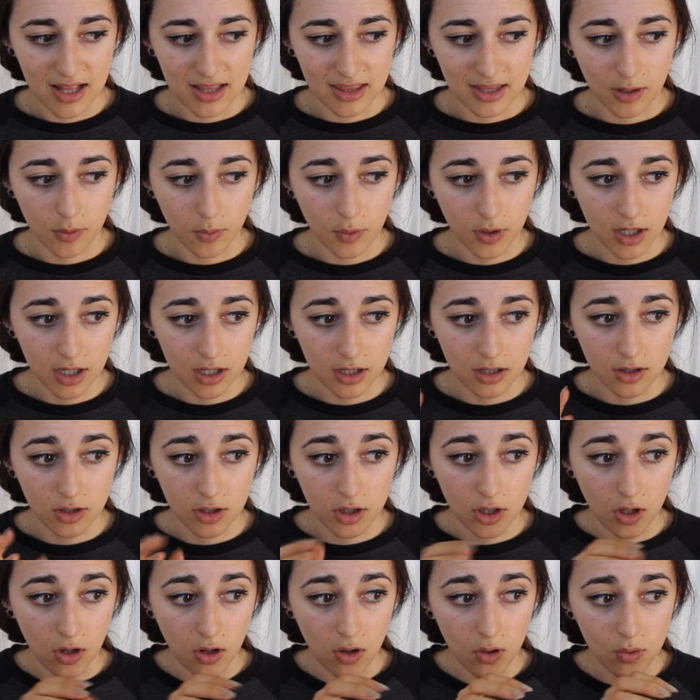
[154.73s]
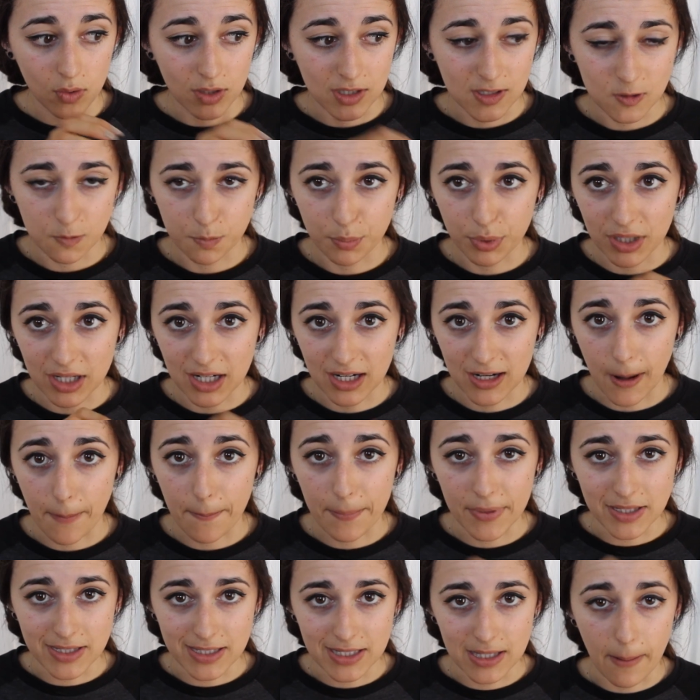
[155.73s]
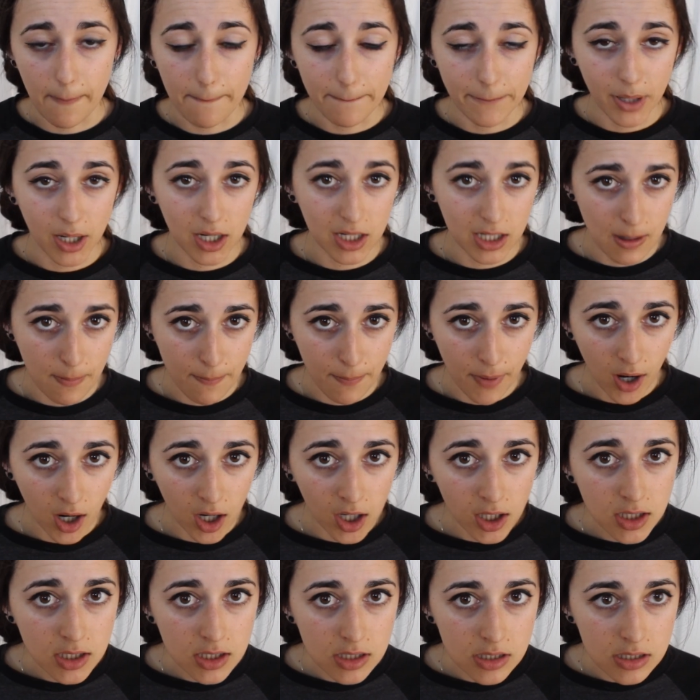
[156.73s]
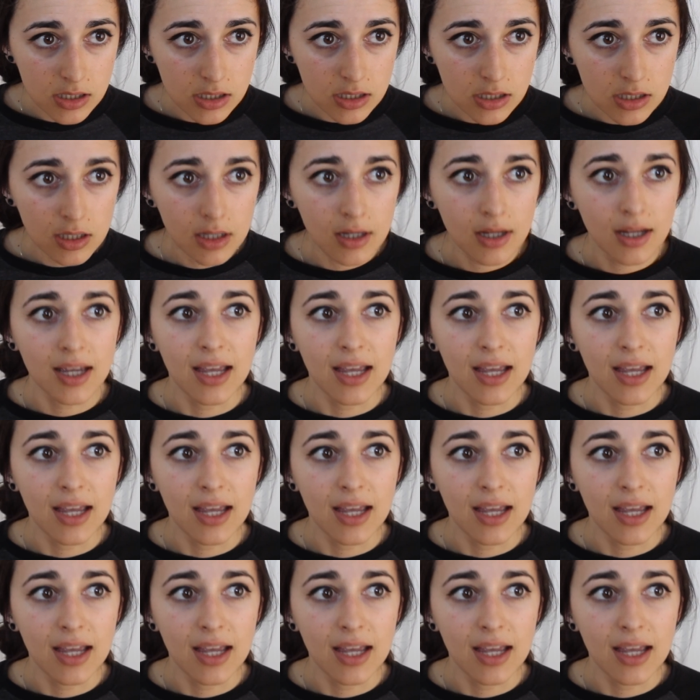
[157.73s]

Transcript: that we're going to go and split it up into body parts